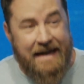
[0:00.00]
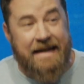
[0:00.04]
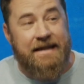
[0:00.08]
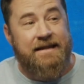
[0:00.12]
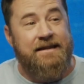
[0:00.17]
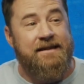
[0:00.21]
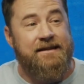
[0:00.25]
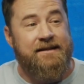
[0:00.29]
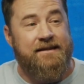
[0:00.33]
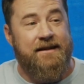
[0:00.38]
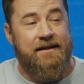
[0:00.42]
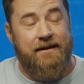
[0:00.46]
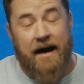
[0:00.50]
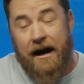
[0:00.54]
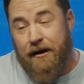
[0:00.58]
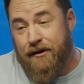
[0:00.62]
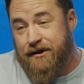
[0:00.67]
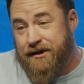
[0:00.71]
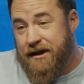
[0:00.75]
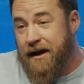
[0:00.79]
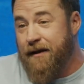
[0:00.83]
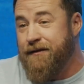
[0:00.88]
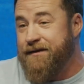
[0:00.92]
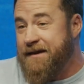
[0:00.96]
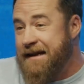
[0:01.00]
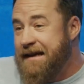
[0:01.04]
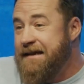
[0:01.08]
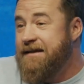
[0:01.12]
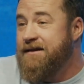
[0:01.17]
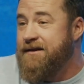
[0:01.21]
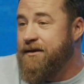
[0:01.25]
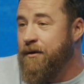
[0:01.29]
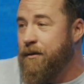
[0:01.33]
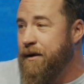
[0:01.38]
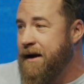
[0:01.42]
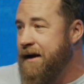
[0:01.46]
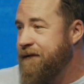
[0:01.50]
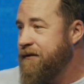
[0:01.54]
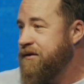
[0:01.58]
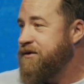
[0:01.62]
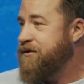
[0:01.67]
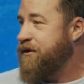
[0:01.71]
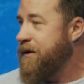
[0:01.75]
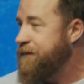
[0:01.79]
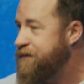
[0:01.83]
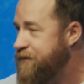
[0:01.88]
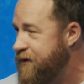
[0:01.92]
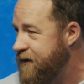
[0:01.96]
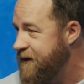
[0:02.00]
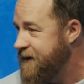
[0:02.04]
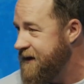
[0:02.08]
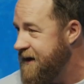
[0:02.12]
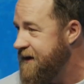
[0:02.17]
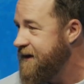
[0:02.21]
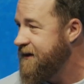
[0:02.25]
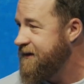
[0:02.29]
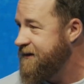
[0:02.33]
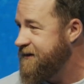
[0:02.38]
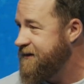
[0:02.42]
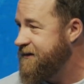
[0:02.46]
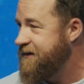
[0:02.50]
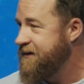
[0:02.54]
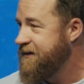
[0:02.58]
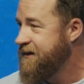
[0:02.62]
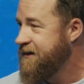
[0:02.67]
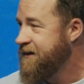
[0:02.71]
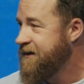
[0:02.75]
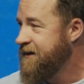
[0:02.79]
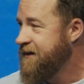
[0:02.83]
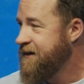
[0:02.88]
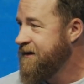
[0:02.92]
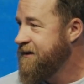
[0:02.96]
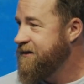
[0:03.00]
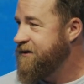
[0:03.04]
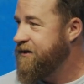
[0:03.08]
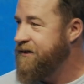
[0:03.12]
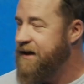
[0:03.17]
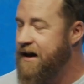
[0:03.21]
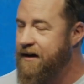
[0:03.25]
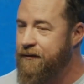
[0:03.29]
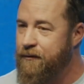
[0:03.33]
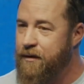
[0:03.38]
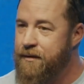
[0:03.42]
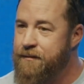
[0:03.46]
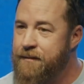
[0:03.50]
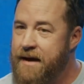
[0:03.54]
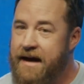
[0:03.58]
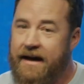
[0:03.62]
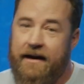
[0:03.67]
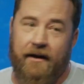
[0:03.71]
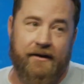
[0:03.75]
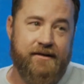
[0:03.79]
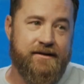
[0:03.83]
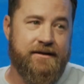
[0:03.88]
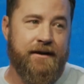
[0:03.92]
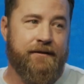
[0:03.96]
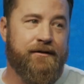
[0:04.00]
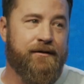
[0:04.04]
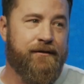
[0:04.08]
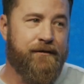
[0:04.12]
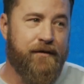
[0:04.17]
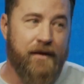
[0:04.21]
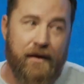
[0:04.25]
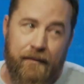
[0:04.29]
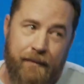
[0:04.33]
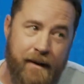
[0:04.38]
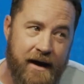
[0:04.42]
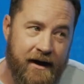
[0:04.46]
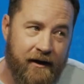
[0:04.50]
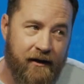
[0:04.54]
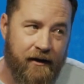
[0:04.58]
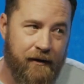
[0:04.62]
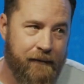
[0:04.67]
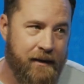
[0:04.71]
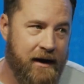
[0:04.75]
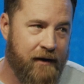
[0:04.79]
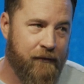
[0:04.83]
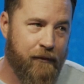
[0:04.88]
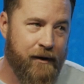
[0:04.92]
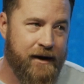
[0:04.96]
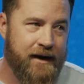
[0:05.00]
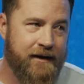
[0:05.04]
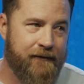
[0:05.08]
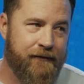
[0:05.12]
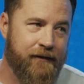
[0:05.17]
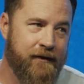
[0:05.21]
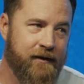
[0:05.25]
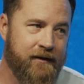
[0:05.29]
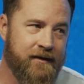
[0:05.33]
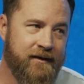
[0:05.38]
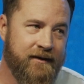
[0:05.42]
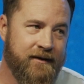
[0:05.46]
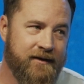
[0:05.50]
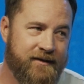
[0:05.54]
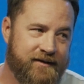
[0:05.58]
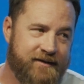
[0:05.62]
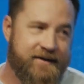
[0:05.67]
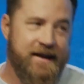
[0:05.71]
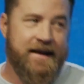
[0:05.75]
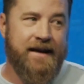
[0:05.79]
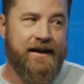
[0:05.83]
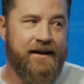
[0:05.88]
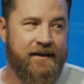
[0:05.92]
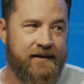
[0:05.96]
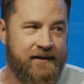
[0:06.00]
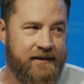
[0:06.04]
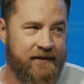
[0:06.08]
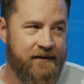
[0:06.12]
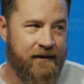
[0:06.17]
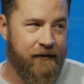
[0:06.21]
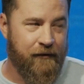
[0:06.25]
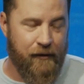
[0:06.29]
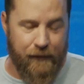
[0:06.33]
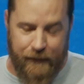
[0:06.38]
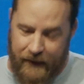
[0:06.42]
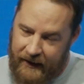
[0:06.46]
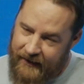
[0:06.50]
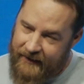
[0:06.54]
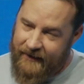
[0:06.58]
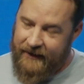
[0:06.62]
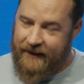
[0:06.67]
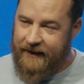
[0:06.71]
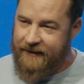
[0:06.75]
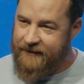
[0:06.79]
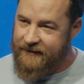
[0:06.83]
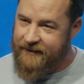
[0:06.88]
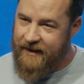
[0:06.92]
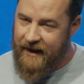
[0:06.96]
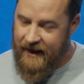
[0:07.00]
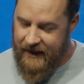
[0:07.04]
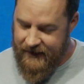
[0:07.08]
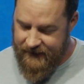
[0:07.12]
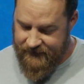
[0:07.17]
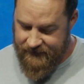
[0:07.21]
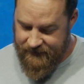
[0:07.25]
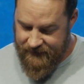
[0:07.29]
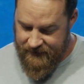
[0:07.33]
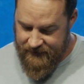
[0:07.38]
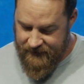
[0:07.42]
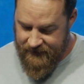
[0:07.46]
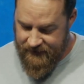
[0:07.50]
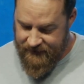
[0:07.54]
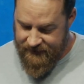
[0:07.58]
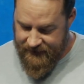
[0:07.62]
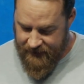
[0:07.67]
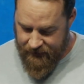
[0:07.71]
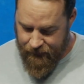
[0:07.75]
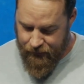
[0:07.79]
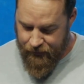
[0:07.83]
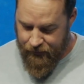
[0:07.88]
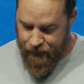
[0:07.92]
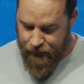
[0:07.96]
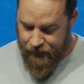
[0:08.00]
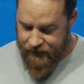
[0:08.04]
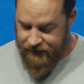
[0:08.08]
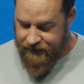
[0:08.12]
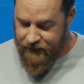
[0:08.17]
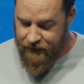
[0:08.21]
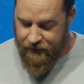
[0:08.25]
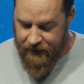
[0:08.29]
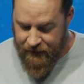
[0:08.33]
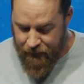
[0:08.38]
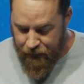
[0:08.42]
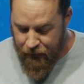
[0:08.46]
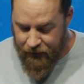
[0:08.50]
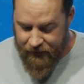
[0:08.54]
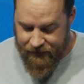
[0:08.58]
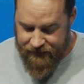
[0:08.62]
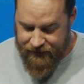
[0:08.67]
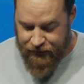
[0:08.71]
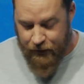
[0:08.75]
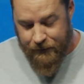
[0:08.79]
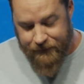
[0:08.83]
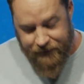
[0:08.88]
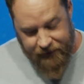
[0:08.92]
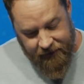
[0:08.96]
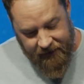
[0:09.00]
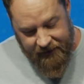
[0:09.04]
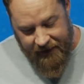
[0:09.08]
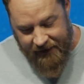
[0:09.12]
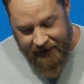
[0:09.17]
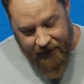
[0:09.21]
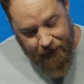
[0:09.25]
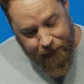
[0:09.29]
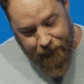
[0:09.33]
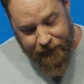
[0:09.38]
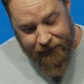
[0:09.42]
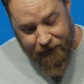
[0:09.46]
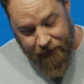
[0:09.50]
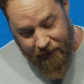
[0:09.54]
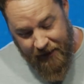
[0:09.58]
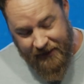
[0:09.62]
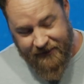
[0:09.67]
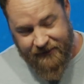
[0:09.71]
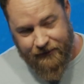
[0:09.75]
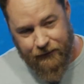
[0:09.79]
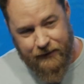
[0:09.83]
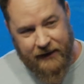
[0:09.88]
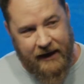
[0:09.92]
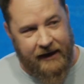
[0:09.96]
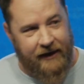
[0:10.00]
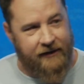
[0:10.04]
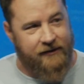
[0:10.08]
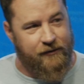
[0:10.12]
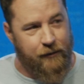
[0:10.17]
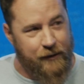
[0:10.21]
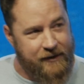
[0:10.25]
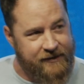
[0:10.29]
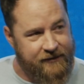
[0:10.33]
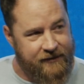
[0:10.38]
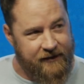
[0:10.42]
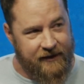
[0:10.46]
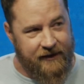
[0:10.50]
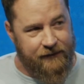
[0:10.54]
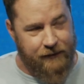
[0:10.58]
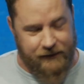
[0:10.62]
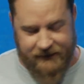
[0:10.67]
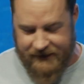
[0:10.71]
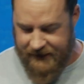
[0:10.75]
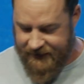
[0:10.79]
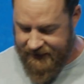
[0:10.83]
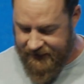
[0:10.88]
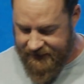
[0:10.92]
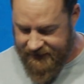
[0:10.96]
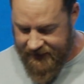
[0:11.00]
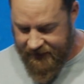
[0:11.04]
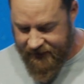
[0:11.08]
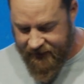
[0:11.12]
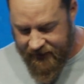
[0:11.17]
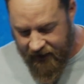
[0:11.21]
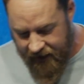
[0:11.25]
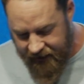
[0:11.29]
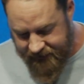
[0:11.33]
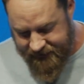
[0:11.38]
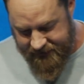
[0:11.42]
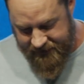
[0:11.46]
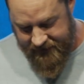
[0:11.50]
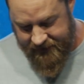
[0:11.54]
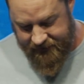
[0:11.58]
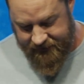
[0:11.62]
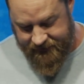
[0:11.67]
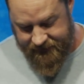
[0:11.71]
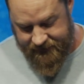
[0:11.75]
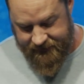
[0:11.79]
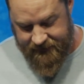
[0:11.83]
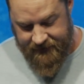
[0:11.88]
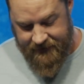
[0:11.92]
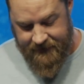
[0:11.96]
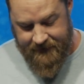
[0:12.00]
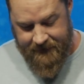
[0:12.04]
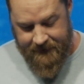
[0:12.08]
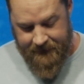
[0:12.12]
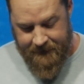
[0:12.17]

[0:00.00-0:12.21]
in ourselves into whatever scripture it is so that we make ourselves feel better about whatever sin or rebellion against god that we're, we're doing we want scripture to line up with it right so we kind of twist things we take things out of context